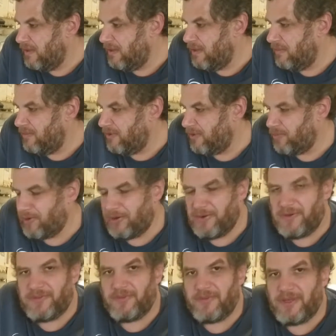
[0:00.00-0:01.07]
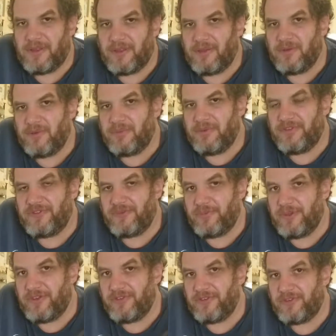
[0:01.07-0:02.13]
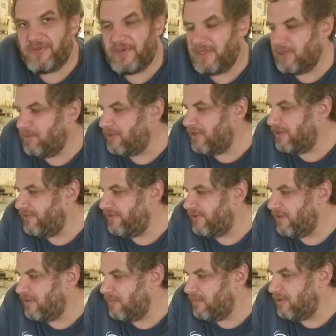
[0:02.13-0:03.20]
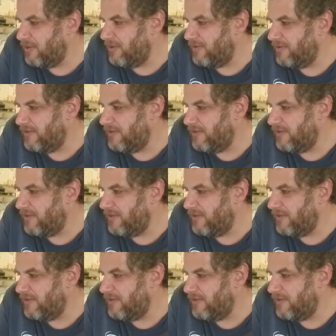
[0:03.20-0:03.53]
And probably some other little bits and pieces around the place that might